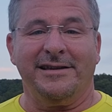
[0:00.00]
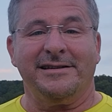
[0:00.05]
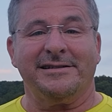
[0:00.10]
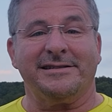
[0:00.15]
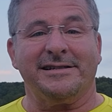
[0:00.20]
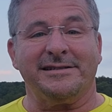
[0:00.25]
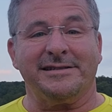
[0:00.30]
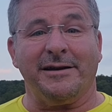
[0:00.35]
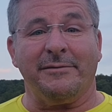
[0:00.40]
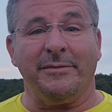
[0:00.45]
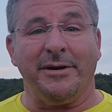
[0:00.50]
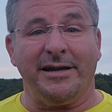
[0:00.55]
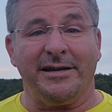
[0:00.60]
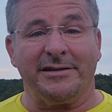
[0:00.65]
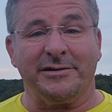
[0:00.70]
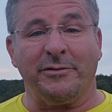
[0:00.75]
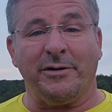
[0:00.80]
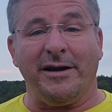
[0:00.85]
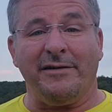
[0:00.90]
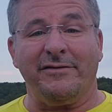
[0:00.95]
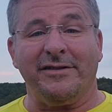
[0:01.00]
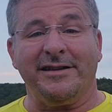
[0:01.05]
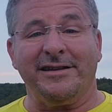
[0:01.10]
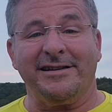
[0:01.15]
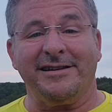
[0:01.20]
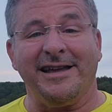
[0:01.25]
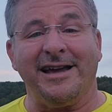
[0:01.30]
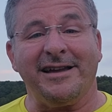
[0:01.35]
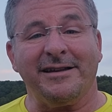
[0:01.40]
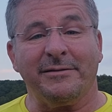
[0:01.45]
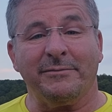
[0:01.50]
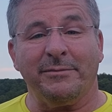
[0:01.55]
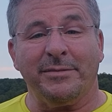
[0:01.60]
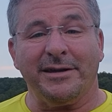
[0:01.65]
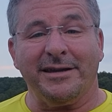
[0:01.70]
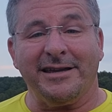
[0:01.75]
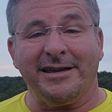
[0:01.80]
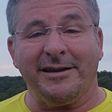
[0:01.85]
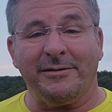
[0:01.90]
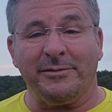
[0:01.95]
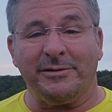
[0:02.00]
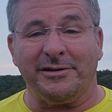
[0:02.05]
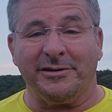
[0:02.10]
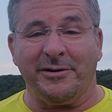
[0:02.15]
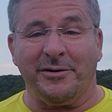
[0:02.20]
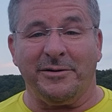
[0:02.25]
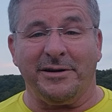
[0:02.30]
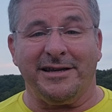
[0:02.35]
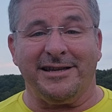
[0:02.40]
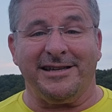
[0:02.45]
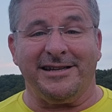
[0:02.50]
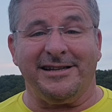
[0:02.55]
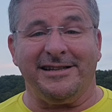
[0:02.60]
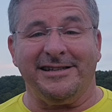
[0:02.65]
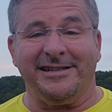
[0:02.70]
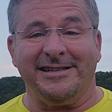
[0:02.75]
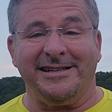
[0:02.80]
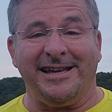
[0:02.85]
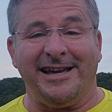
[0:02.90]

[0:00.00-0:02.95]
Since I'm not traveling, not being able to go to Italy,